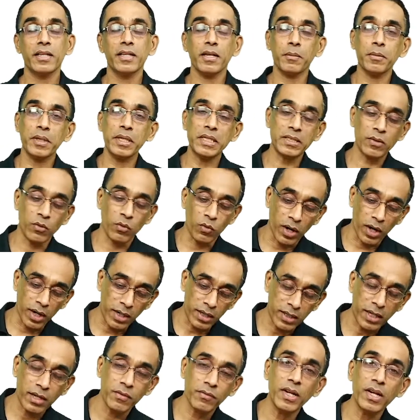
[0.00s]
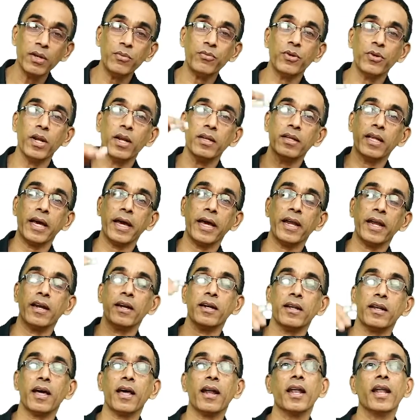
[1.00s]
That means the water will fill the
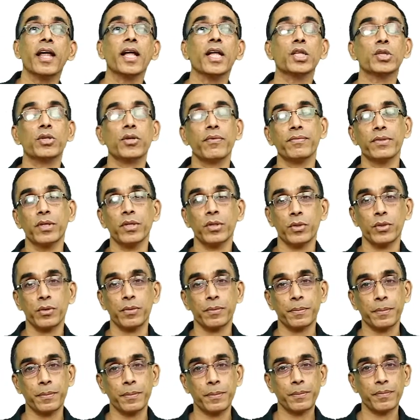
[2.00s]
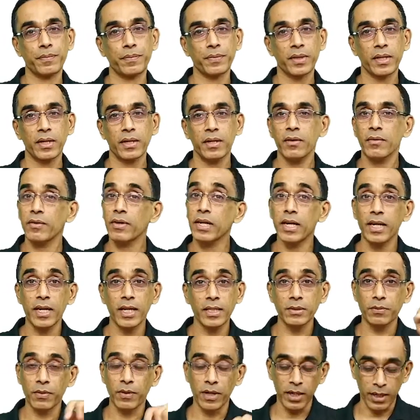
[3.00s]
entire length of the tube when it
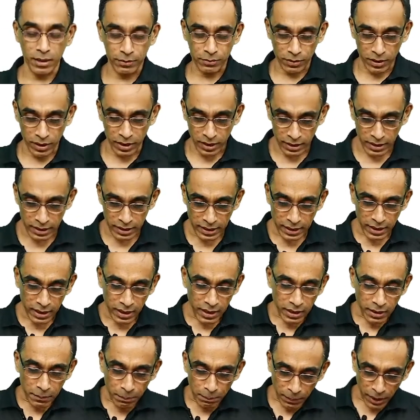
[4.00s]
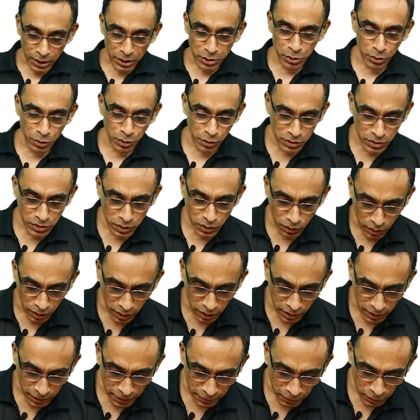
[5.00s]
is freely falling. Another question
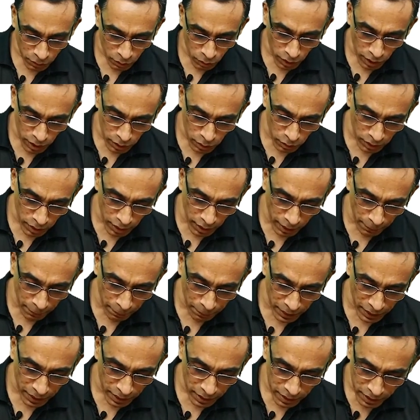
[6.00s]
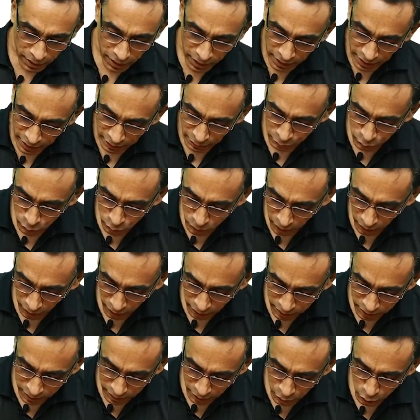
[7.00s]
is, what will happen if you
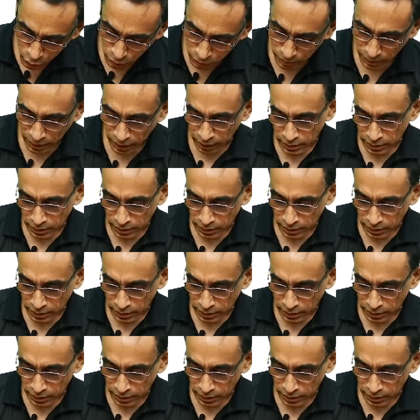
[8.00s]
cut the tube?